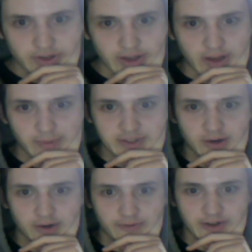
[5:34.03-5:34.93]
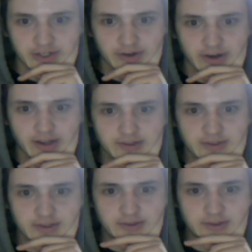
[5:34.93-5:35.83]
Comments aren't refreshing right now,
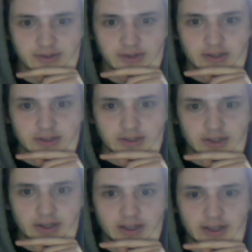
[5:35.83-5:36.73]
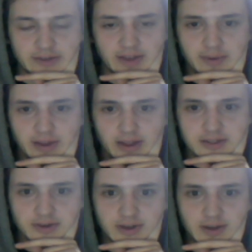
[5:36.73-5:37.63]
so I have time to
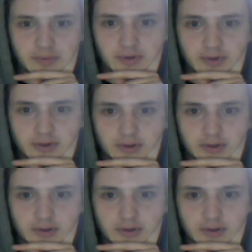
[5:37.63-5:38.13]
answer a couple.